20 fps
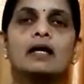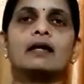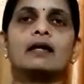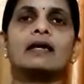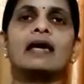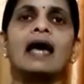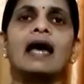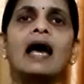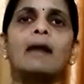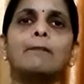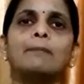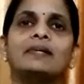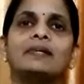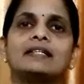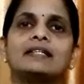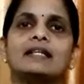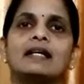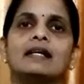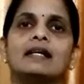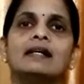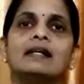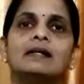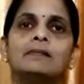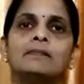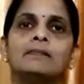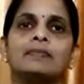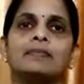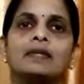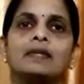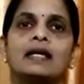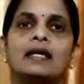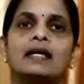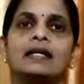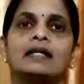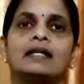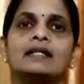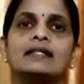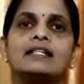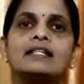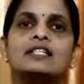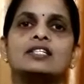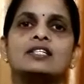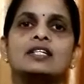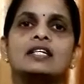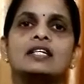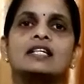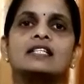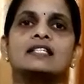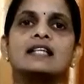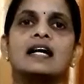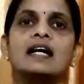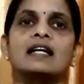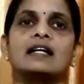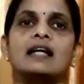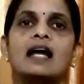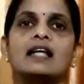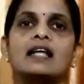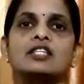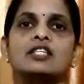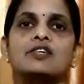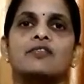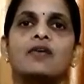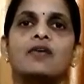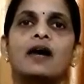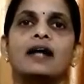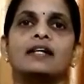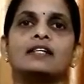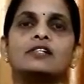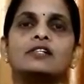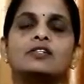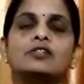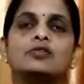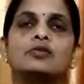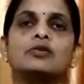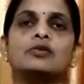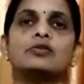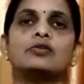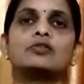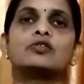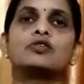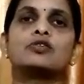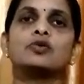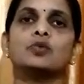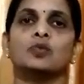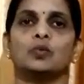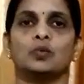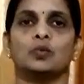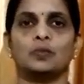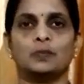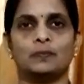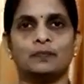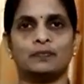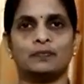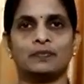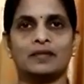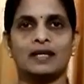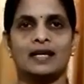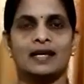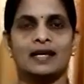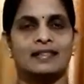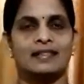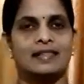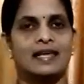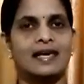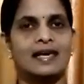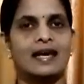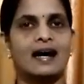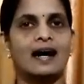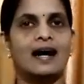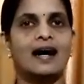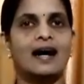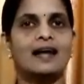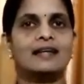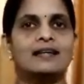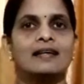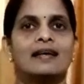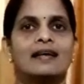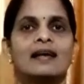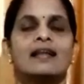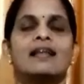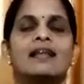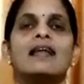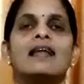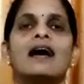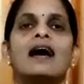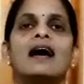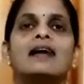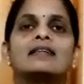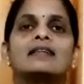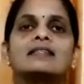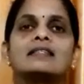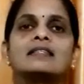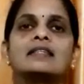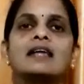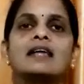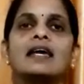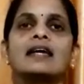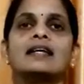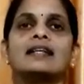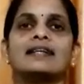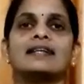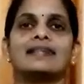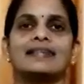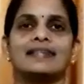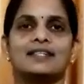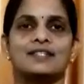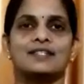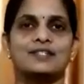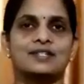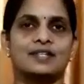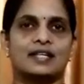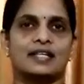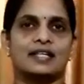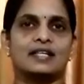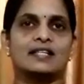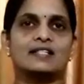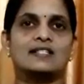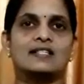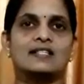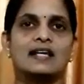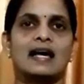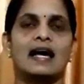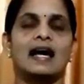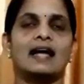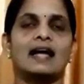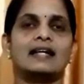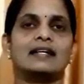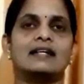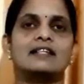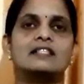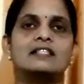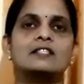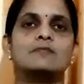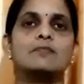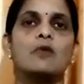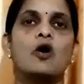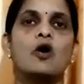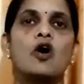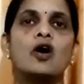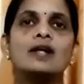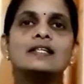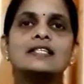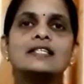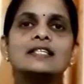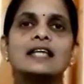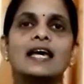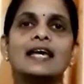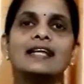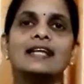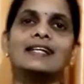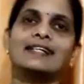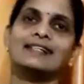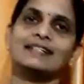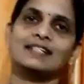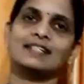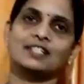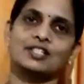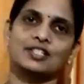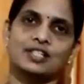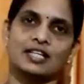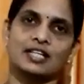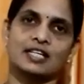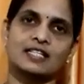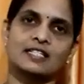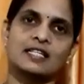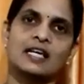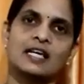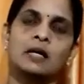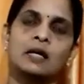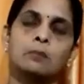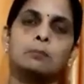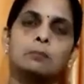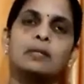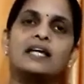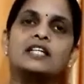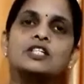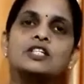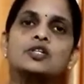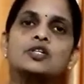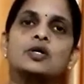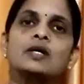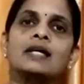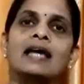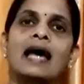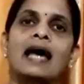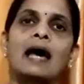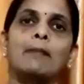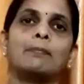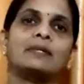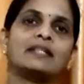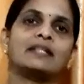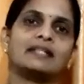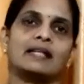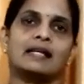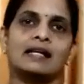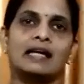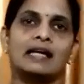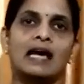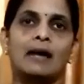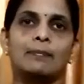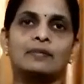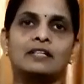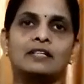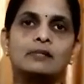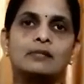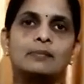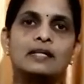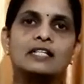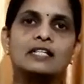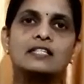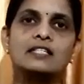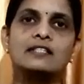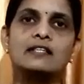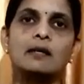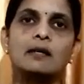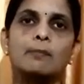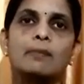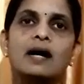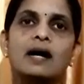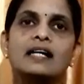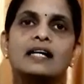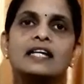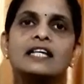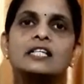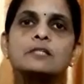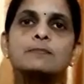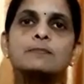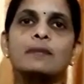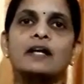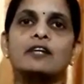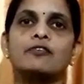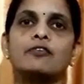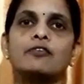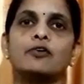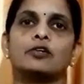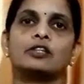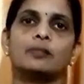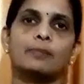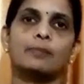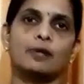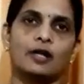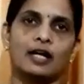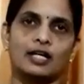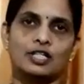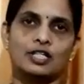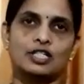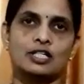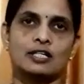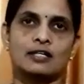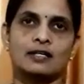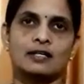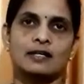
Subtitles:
capital, industries are classified into two. They are large scale industries and small scale industries. Based on capital, capital means the money spent for the production.